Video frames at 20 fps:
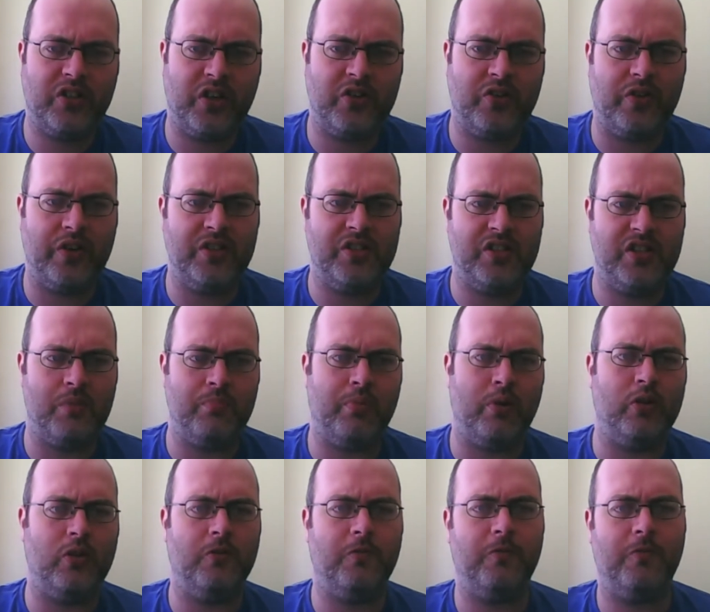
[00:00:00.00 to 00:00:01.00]
turned around to see a
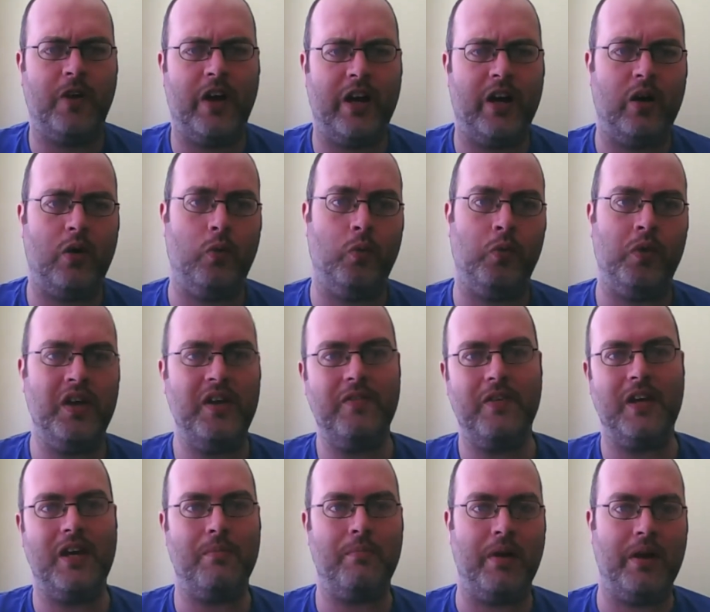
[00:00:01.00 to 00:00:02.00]
ball of fire
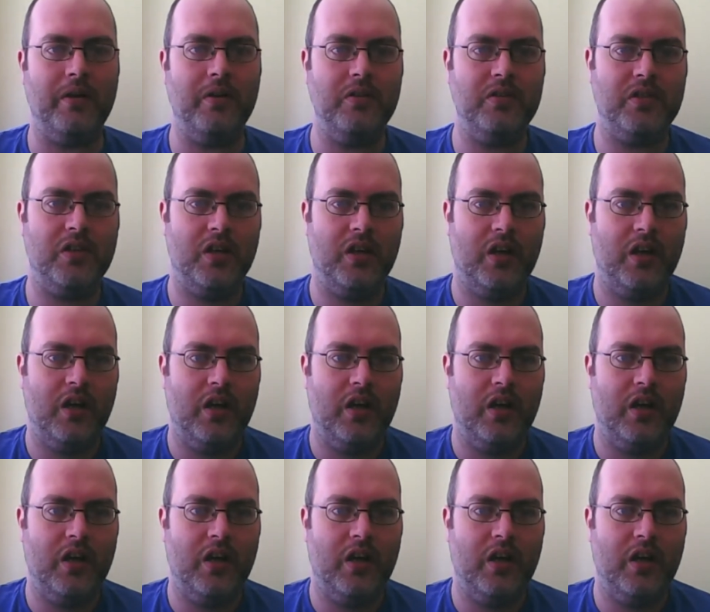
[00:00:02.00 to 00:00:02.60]
weaving about.